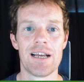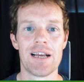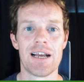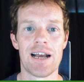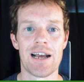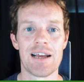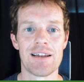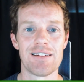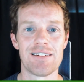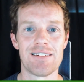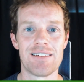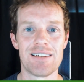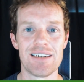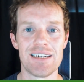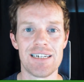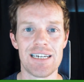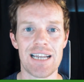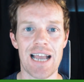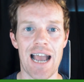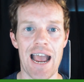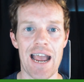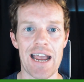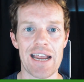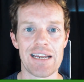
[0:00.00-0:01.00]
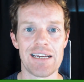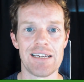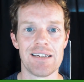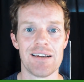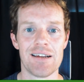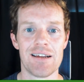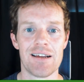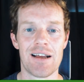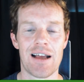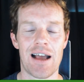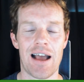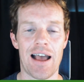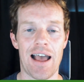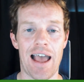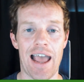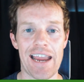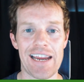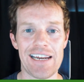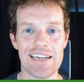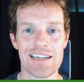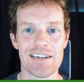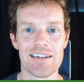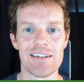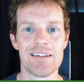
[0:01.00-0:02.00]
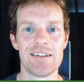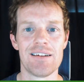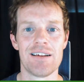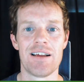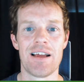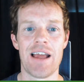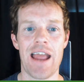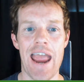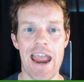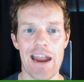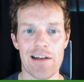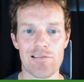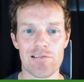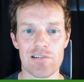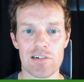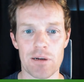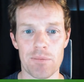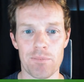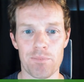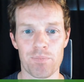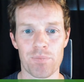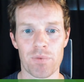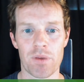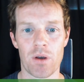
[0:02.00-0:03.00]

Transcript: AIDA acronym.